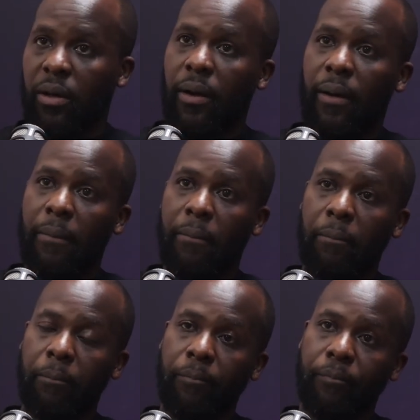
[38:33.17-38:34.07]

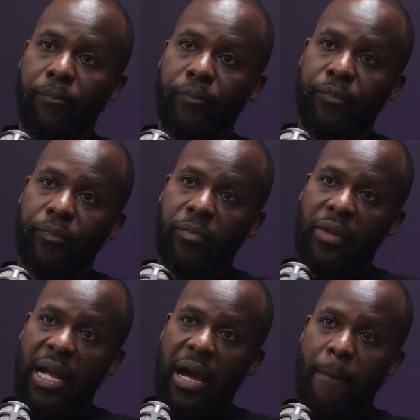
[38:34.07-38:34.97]
a
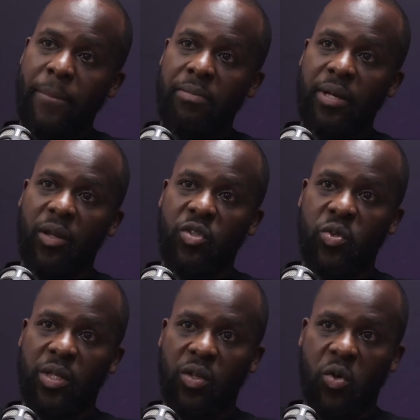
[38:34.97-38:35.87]
BBL
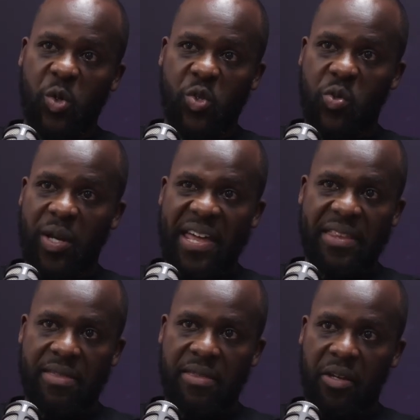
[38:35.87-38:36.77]
shouldn't cost you
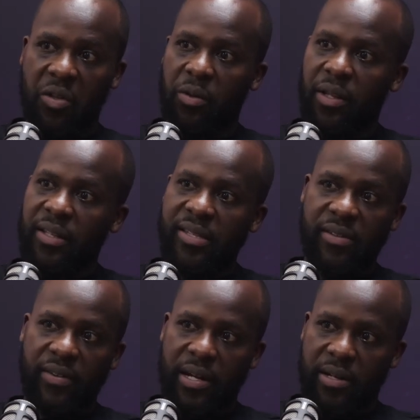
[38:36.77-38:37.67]
anything lower than
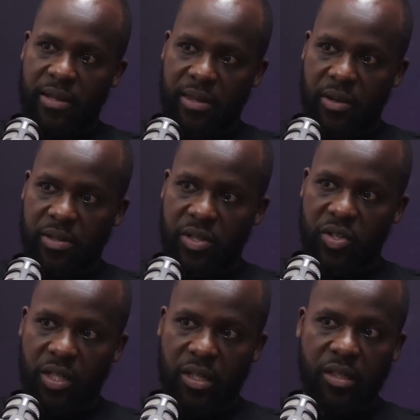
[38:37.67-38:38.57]
700,000
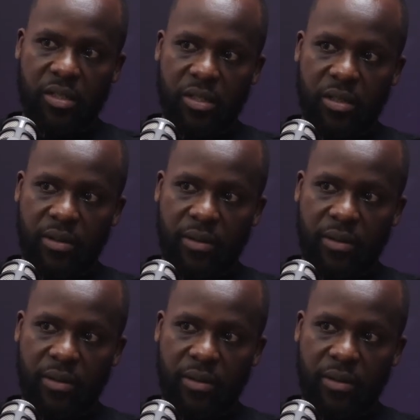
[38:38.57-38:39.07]
shillings.